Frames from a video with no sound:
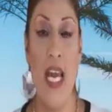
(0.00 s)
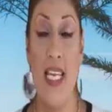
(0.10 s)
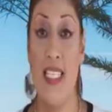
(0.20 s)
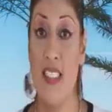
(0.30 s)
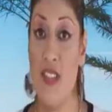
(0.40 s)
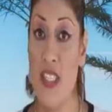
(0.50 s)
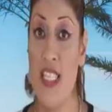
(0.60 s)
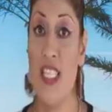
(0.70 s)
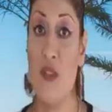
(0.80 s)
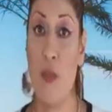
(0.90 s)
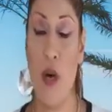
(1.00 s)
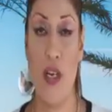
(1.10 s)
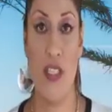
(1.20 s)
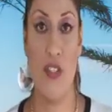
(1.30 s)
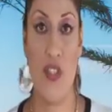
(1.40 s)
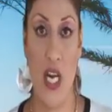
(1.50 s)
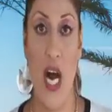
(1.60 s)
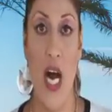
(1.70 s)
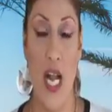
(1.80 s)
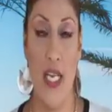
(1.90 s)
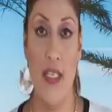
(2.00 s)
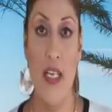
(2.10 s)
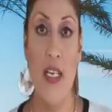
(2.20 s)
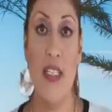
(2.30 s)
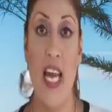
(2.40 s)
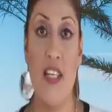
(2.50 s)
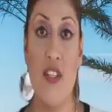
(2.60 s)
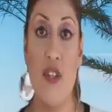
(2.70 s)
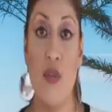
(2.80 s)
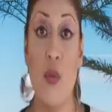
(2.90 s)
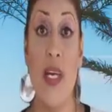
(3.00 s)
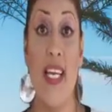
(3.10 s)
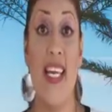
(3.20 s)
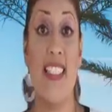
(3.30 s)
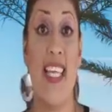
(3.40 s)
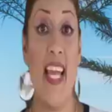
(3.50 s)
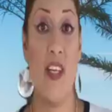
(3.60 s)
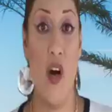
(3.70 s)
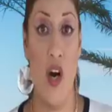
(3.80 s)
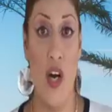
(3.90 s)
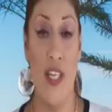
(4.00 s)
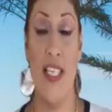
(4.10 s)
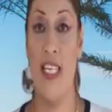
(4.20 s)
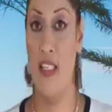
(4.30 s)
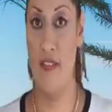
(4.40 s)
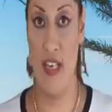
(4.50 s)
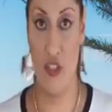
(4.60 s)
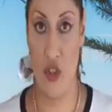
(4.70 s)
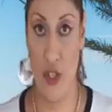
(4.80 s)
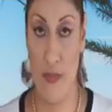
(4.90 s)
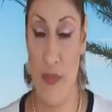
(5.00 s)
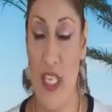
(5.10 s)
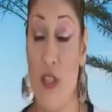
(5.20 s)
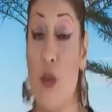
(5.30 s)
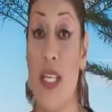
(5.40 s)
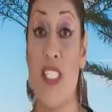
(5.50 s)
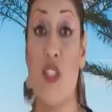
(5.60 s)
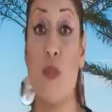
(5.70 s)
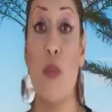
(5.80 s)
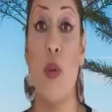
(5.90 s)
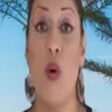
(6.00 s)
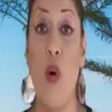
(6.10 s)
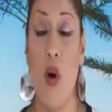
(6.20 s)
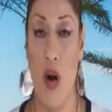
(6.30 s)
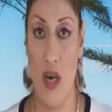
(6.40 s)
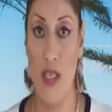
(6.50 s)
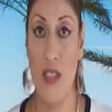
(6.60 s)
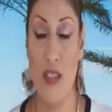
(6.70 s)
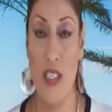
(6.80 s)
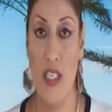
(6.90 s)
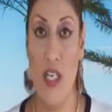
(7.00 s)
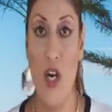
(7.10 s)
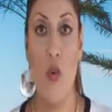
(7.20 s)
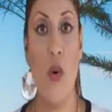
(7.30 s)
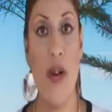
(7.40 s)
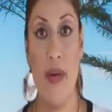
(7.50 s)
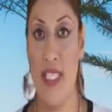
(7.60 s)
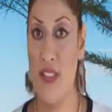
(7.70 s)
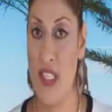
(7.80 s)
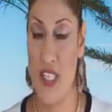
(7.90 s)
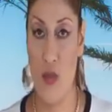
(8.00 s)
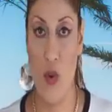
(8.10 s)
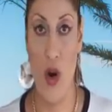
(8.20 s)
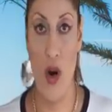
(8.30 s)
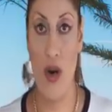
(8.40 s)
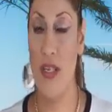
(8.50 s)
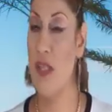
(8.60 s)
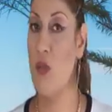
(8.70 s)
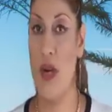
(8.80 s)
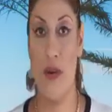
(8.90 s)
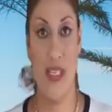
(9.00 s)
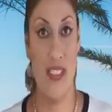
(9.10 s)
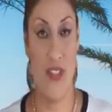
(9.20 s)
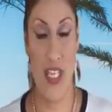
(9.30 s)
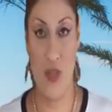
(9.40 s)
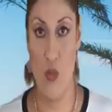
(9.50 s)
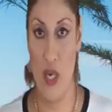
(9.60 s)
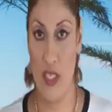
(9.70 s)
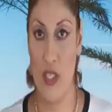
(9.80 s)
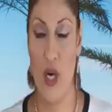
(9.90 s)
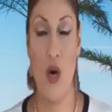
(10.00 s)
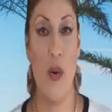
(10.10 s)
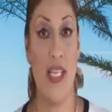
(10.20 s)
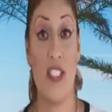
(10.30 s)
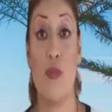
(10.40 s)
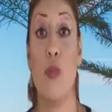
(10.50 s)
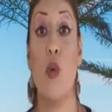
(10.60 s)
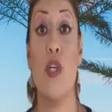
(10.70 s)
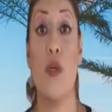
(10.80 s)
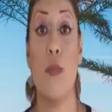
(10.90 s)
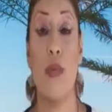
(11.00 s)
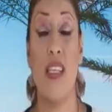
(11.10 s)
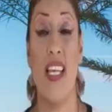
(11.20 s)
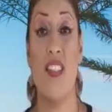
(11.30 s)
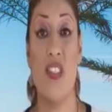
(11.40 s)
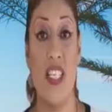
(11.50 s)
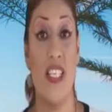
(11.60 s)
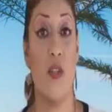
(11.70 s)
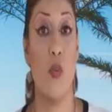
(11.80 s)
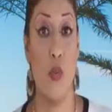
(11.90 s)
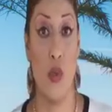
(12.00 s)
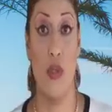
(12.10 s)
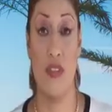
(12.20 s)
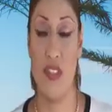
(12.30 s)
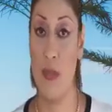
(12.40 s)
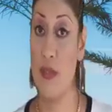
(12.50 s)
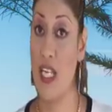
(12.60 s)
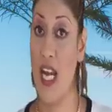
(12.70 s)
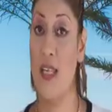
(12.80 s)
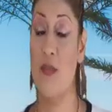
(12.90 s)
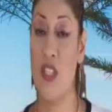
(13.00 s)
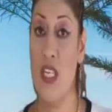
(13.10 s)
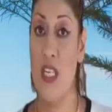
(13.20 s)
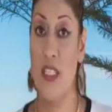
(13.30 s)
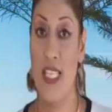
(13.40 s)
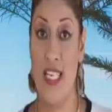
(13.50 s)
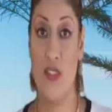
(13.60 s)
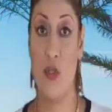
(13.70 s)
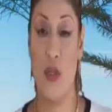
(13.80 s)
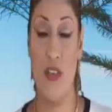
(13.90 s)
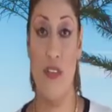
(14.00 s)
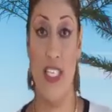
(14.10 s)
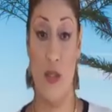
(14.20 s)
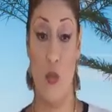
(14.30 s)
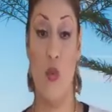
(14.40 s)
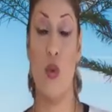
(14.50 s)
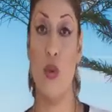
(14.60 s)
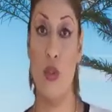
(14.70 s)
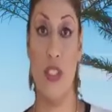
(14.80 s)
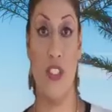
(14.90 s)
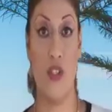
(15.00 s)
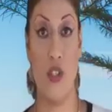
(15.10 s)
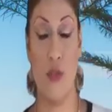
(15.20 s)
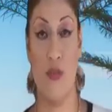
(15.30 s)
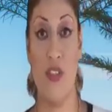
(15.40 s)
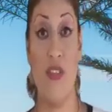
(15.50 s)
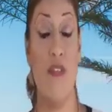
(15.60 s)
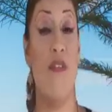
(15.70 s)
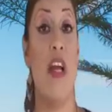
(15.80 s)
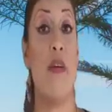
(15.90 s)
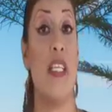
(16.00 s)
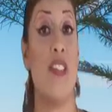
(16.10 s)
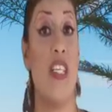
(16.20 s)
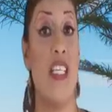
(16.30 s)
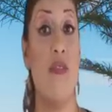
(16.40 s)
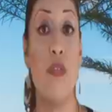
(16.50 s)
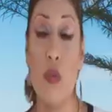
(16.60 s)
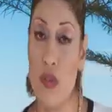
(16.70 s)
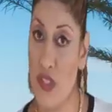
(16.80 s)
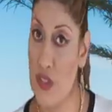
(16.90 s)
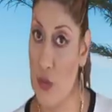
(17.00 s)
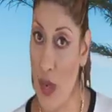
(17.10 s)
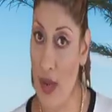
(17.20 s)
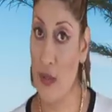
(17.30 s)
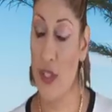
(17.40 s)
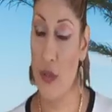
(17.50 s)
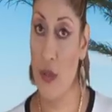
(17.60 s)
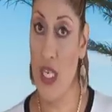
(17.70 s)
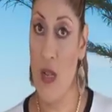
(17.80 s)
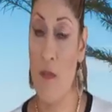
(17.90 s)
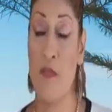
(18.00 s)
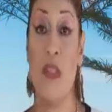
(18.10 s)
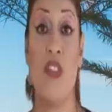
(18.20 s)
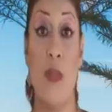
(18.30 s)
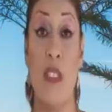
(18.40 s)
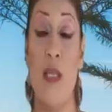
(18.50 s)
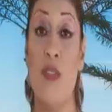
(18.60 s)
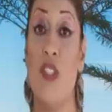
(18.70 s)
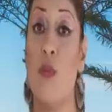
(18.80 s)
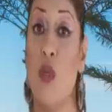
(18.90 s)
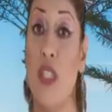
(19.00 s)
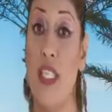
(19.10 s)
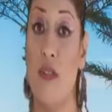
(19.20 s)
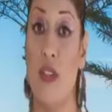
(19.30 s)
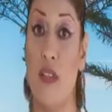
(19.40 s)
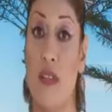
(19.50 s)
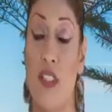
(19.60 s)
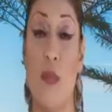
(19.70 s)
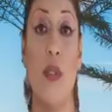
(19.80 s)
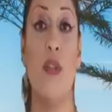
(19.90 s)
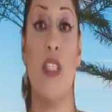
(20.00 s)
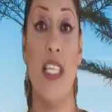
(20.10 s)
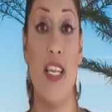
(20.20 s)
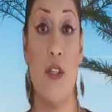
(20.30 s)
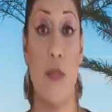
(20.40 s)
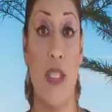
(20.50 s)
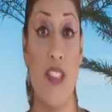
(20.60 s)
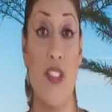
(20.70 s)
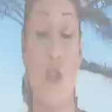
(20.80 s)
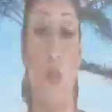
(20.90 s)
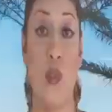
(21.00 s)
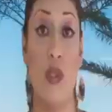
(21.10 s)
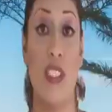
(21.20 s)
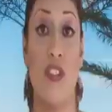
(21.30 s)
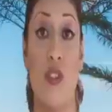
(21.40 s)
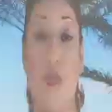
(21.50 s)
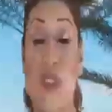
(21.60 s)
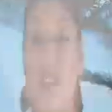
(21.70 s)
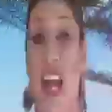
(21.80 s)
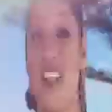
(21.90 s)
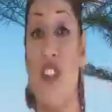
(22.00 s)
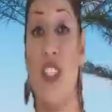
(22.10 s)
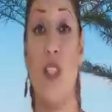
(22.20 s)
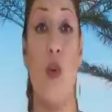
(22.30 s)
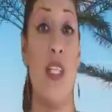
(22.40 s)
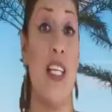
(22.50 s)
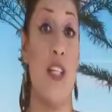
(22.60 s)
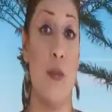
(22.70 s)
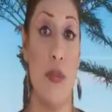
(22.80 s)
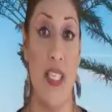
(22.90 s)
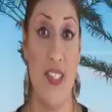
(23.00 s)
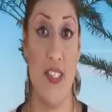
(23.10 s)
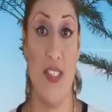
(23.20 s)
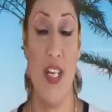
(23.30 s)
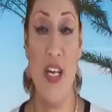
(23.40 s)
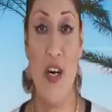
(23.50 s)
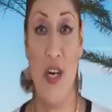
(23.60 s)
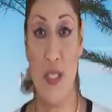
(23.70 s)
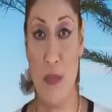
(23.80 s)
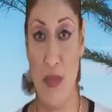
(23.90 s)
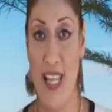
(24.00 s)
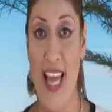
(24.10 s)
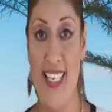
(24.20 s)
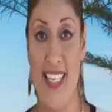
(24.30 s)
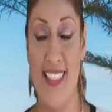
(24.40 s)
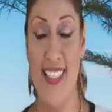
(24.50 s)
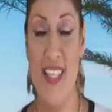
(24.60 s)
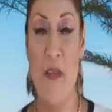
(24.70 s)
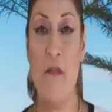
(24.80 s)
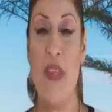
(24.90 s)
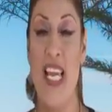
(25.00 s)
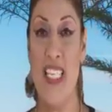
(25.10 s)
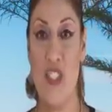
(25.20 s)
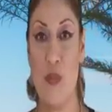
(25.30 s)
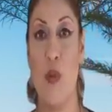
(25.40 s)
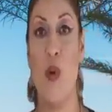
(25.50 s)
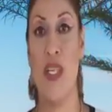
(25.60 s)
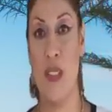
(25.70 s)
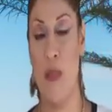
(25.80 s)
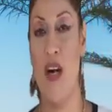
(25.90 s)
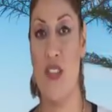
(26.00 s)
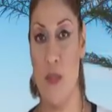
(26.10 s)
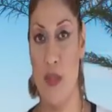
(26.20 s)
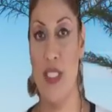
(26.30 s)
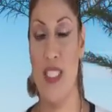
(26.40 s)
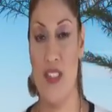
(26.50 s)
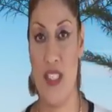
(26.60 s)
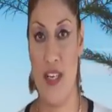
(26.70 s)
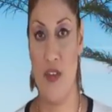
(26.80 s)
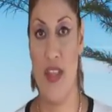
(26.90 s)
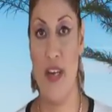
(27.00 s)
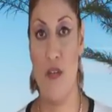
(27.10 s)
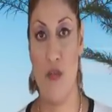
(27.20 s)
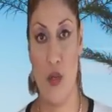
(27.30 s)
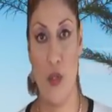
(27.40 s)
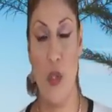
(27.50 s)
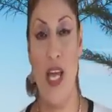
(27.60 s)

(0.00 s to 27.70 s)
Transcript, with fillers: And it is in this part of the sky that you take on an adventure, that you explore where it is that you are and where it is that you want to go, and explore your place in the world. Sometimes that's sort of in the world in terms of the various influences around you, but sometimes it's more literal. It's about looking at your place in the world in terms of actually going to other places on the planet and exploring the possibilities that are there for your